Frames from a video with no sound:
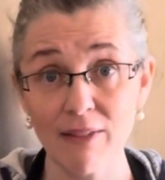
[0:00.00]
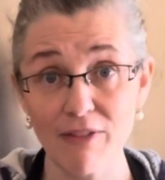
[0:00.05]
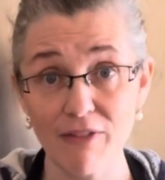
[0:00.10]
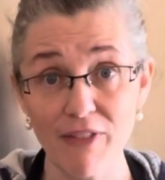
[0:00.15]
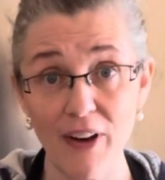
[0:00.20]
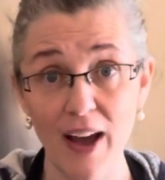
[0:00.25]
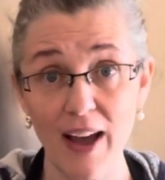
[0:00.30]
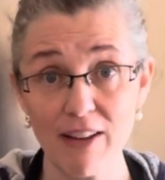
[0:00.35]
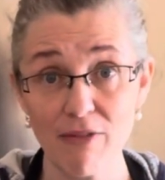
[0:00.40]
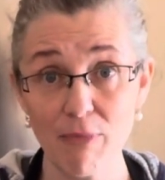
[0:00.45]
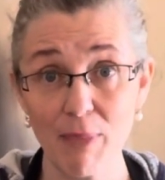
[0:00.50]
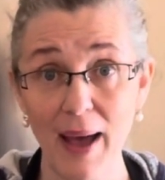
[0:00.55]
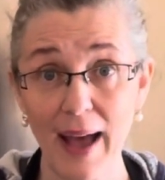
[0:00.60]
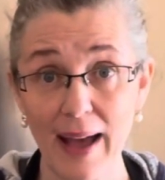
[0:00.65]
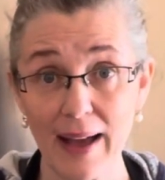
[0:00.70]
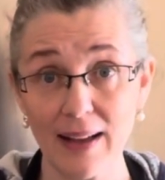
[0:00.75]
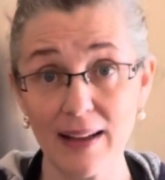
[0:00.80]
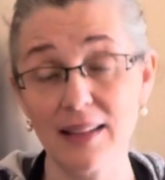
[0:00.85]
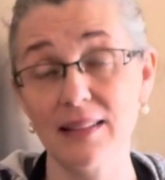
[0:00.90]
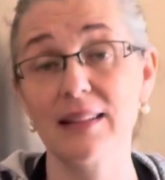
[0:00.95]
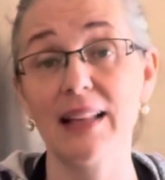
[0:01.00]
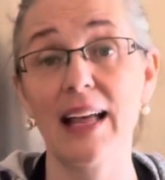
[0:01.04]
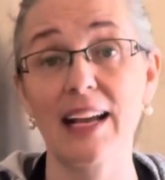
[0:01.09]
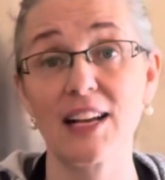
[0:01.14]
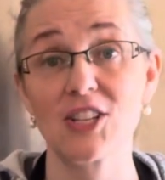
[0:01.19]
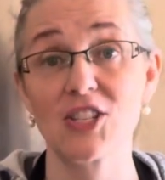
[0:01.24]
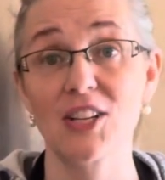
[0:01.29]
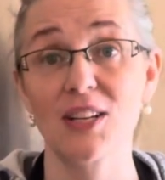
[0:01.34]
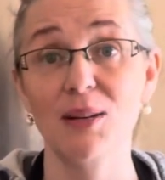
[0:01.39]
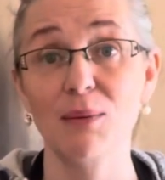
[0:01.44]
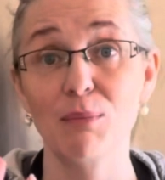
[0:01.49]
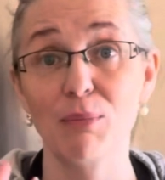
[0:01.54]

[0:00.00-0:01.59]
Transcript: 5-pack collection,